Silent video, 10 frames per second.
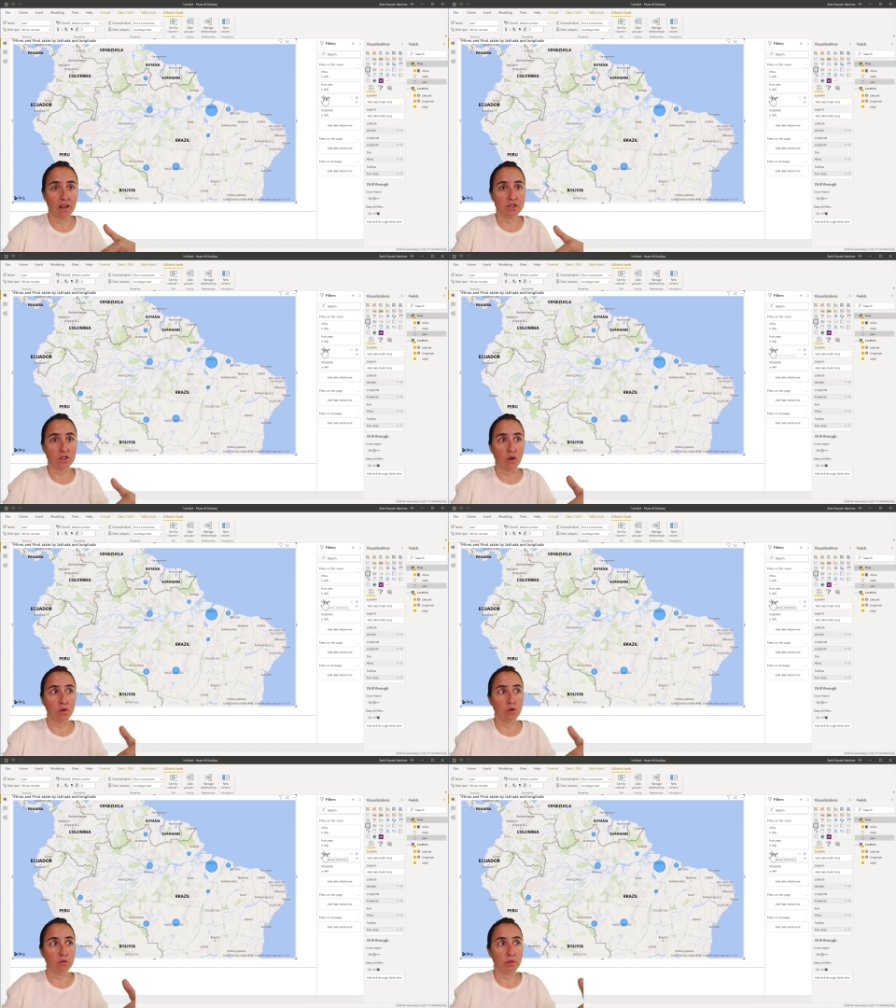
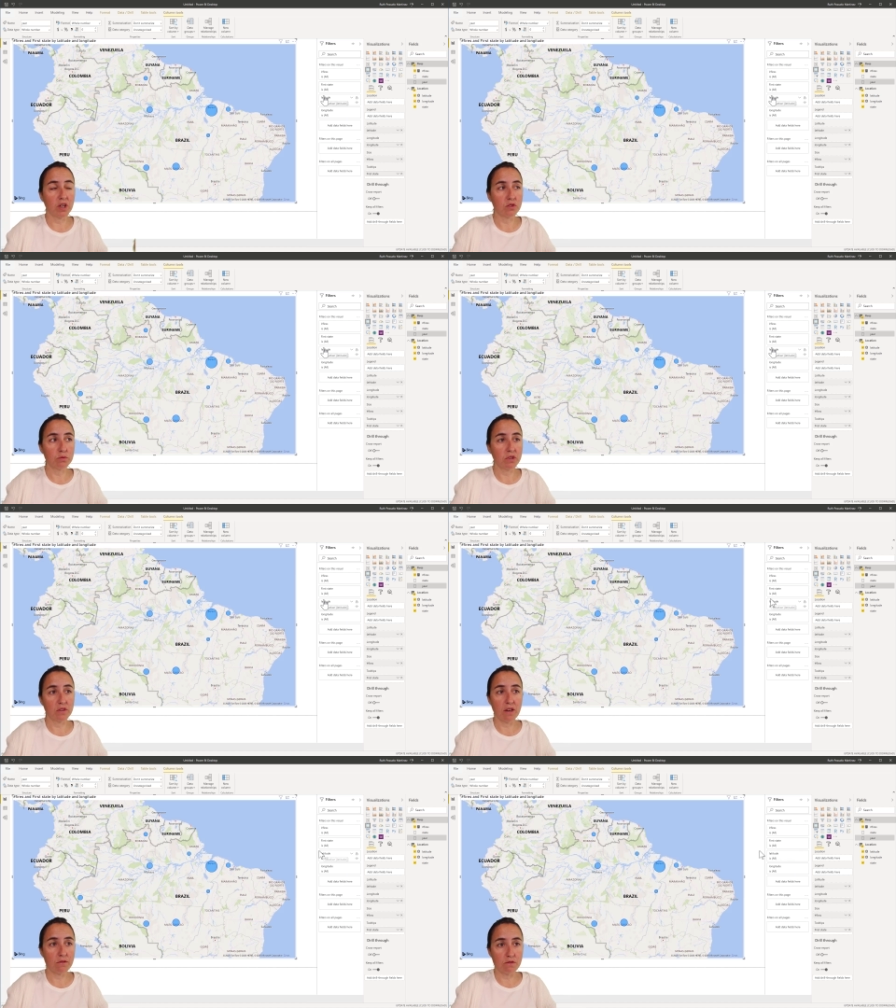So, because we
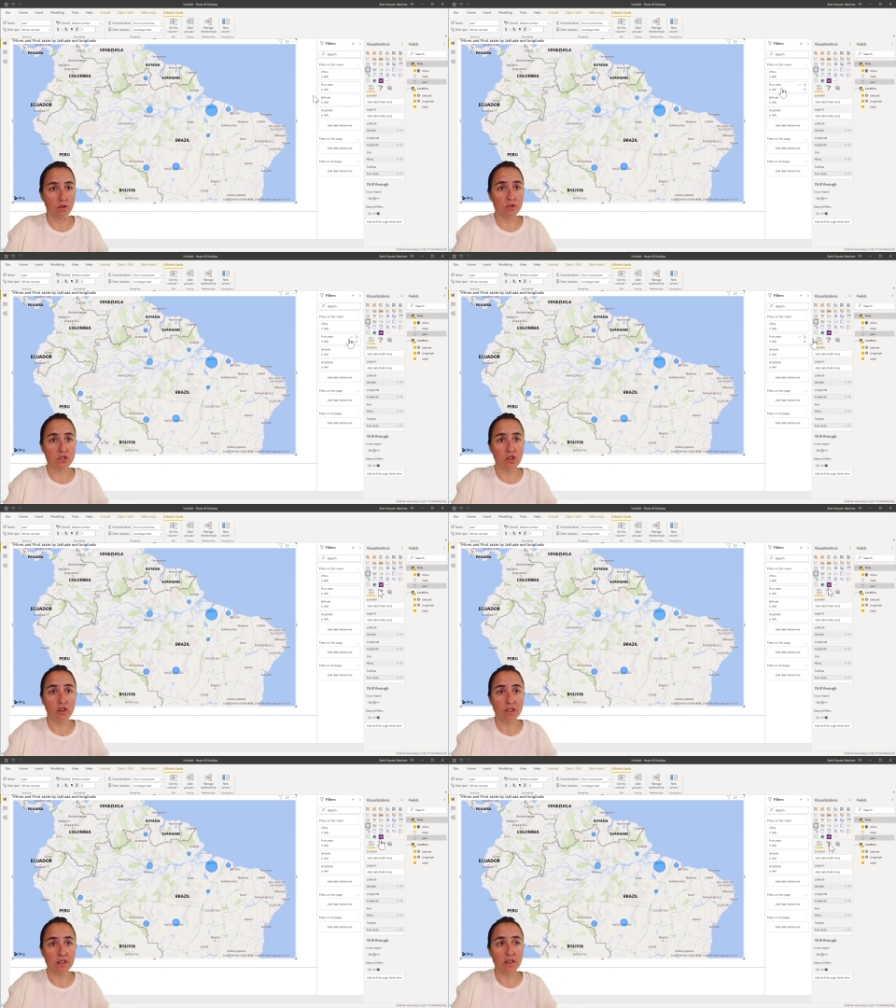don't have a rows
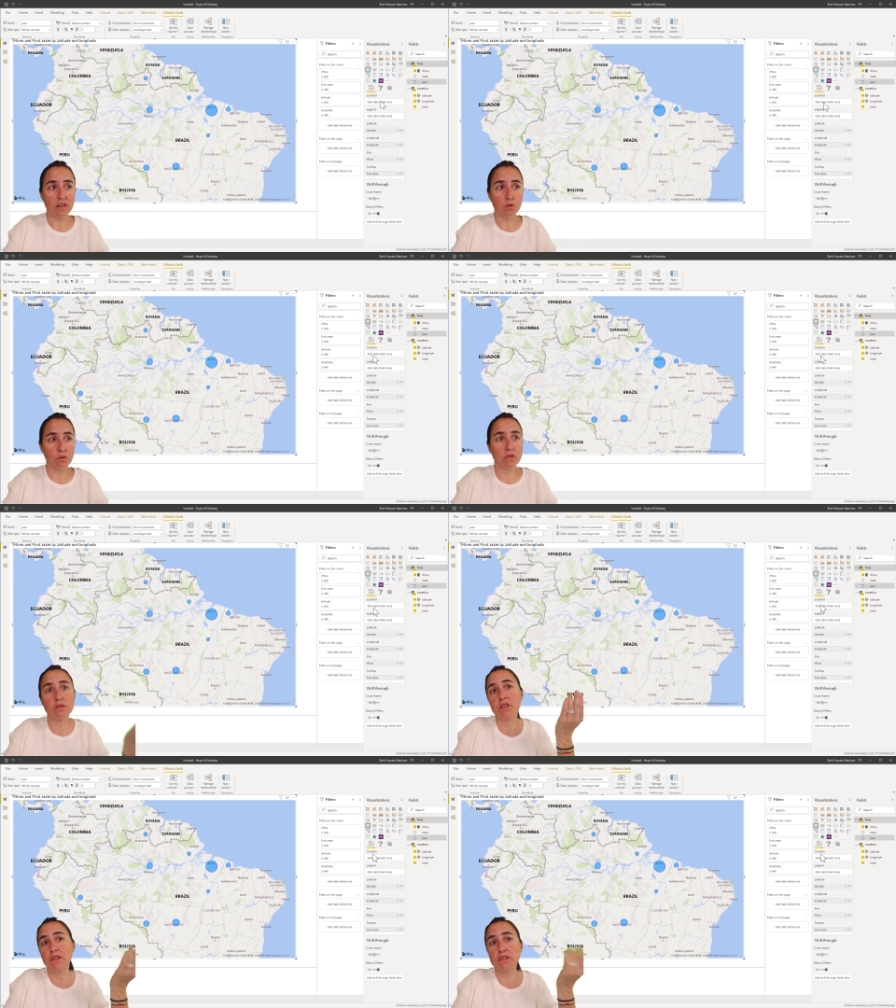chart here, one of
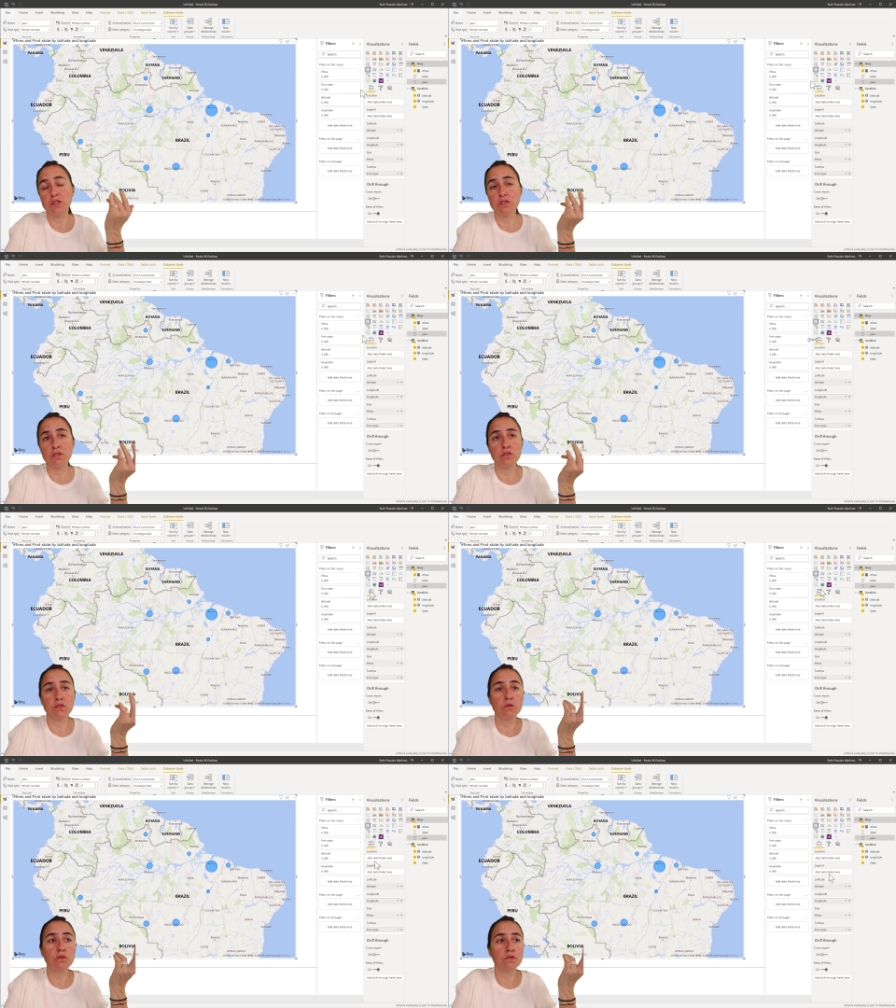the things that you could
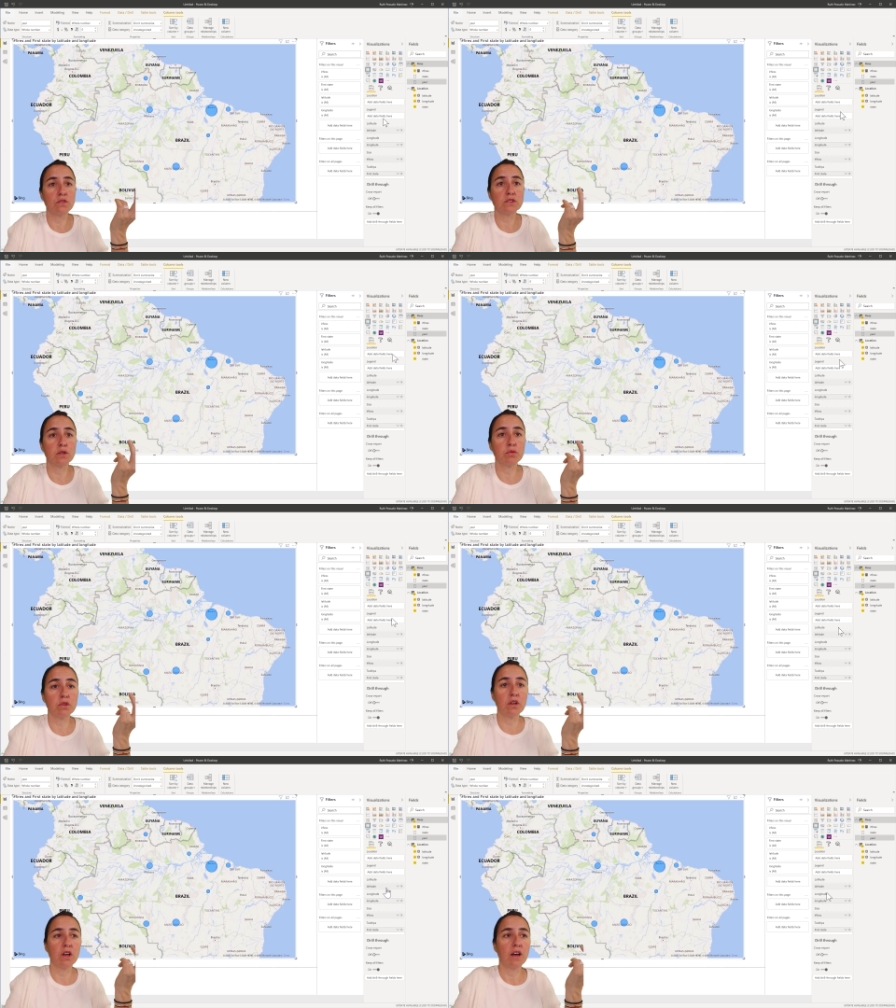do is, for
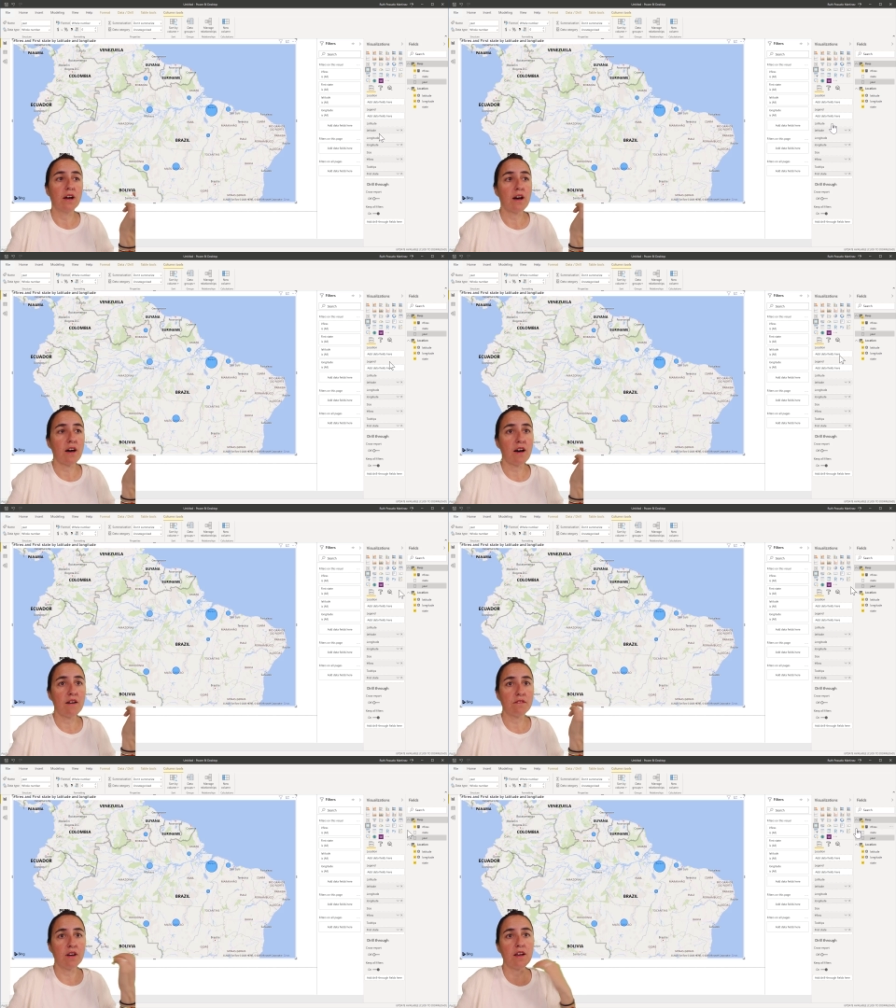example,
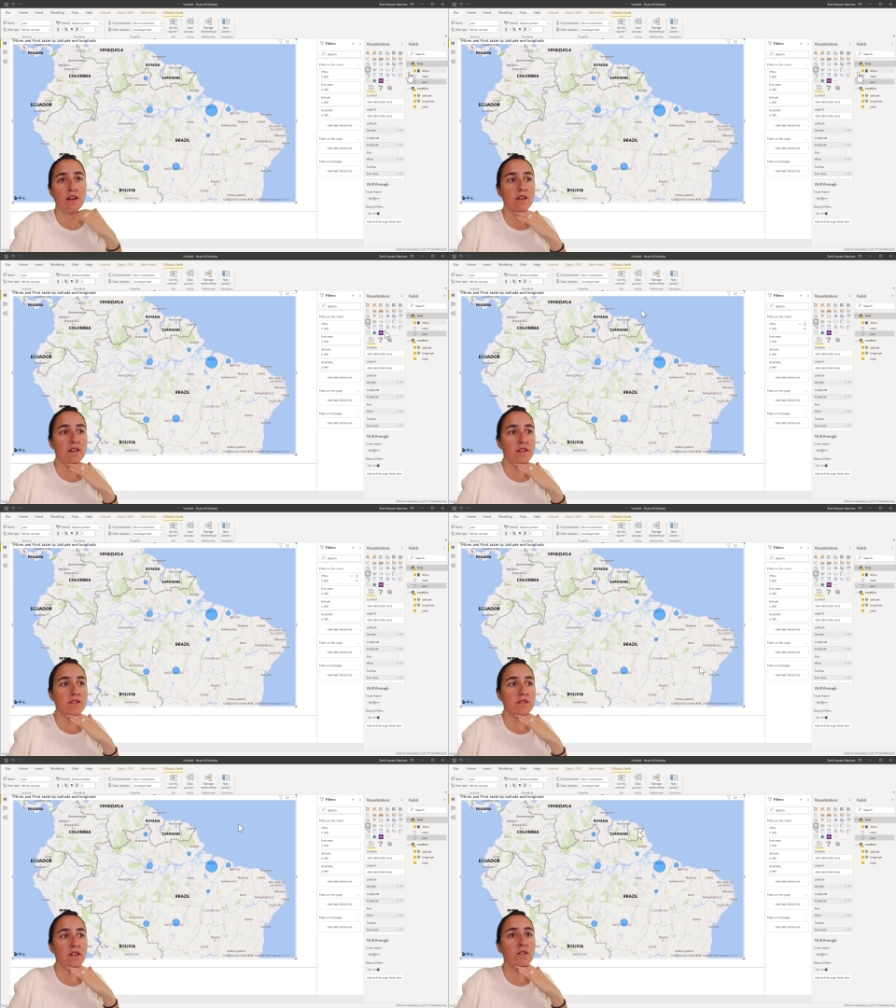have a,
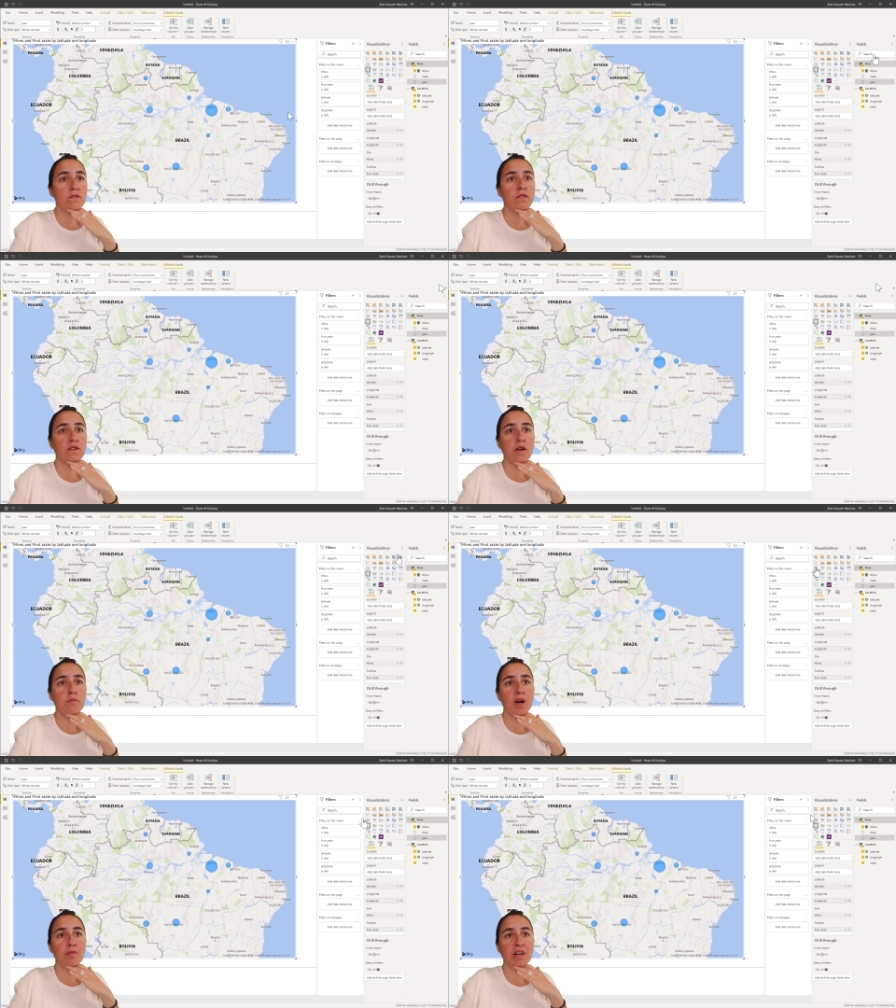instead of a
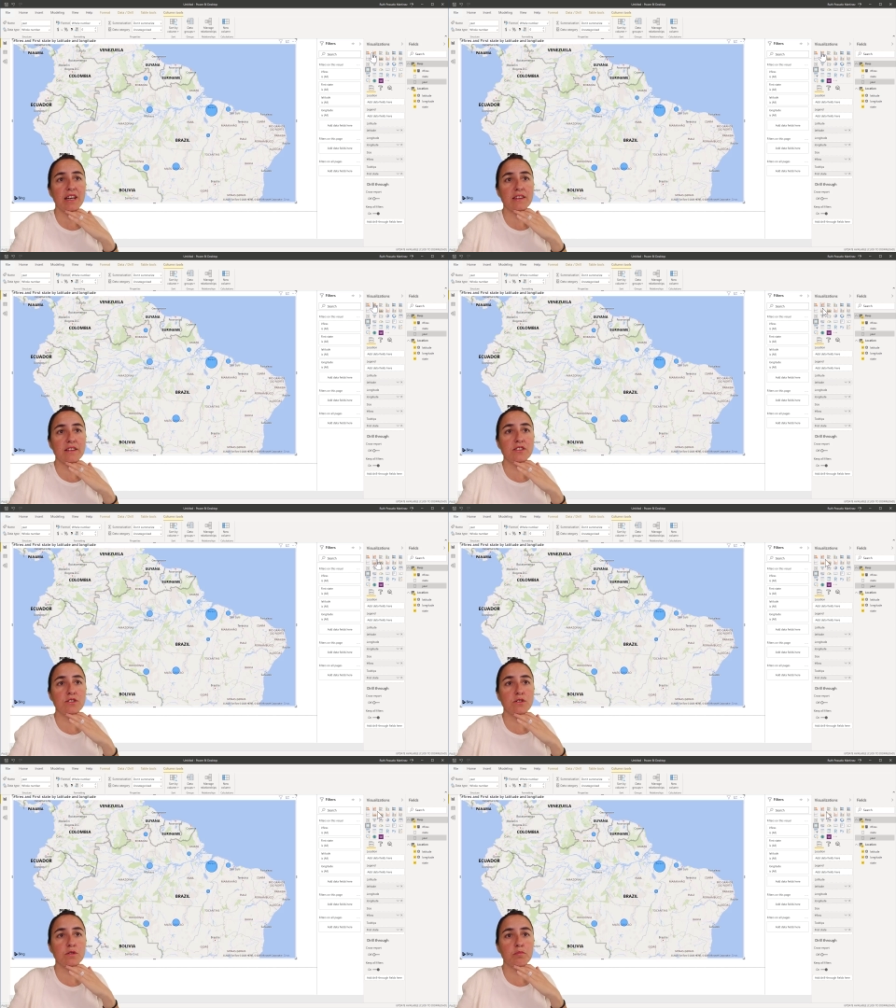map like this,
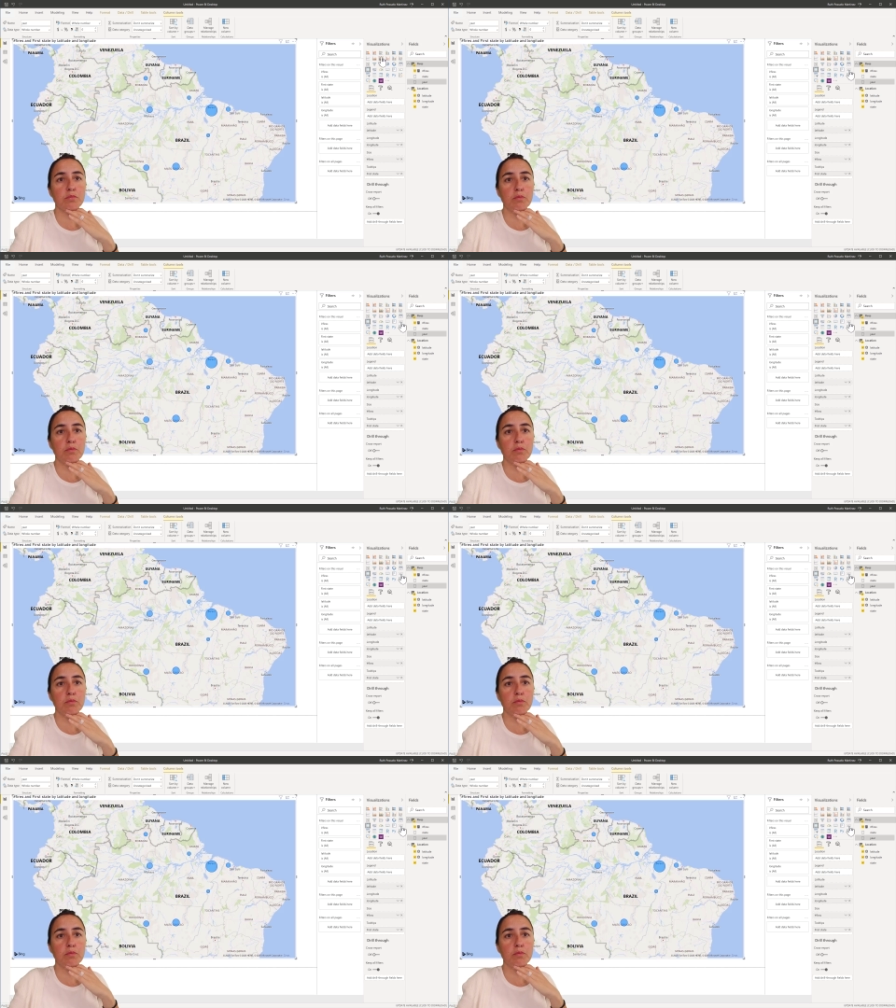you could